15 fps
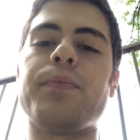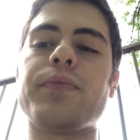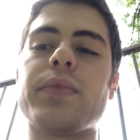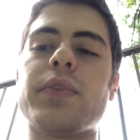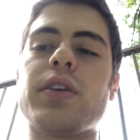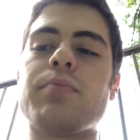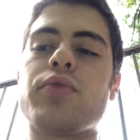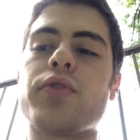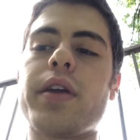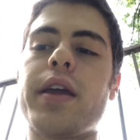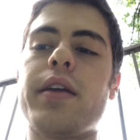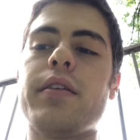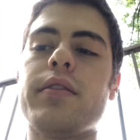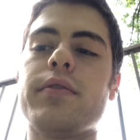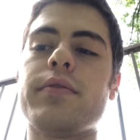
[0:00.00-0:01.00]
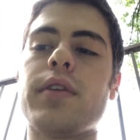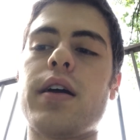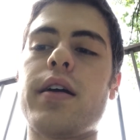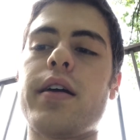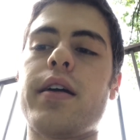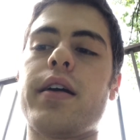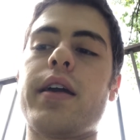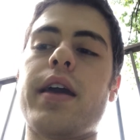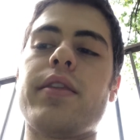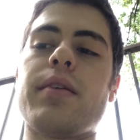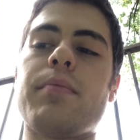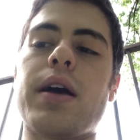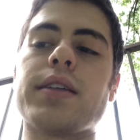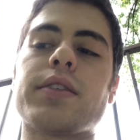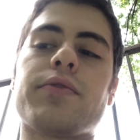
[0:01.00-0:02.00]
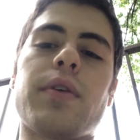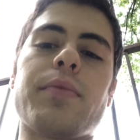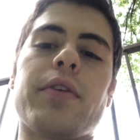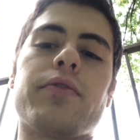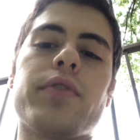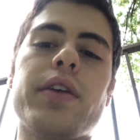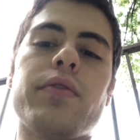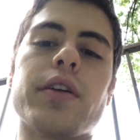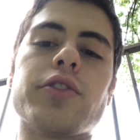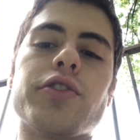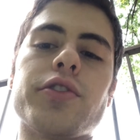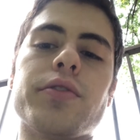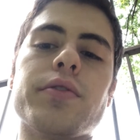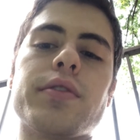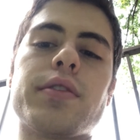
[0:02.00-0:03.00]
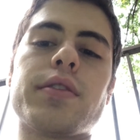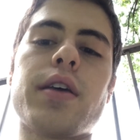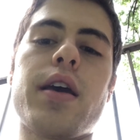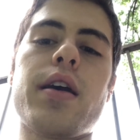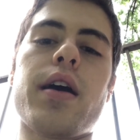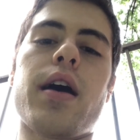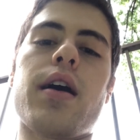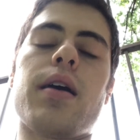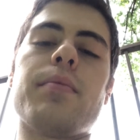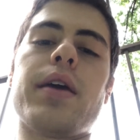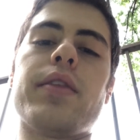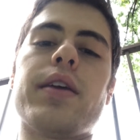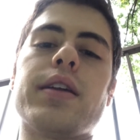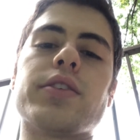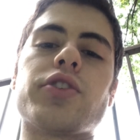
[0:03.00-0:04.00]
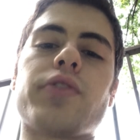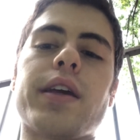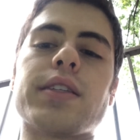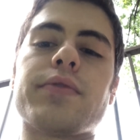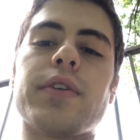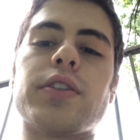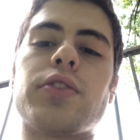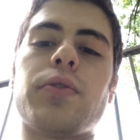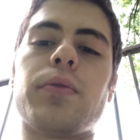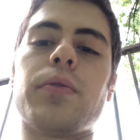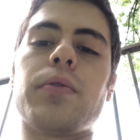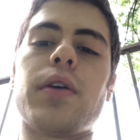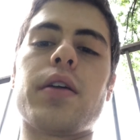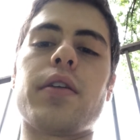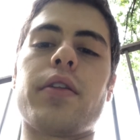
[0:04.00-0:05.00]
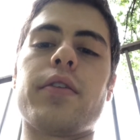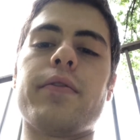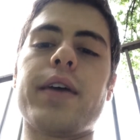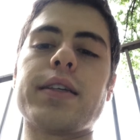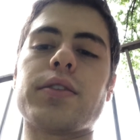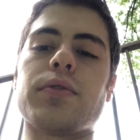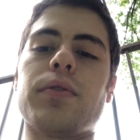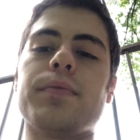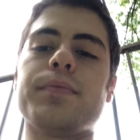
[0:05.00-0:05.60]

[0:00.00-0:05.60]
debris in the must from the free-run juice, and then is transferred to another vessel.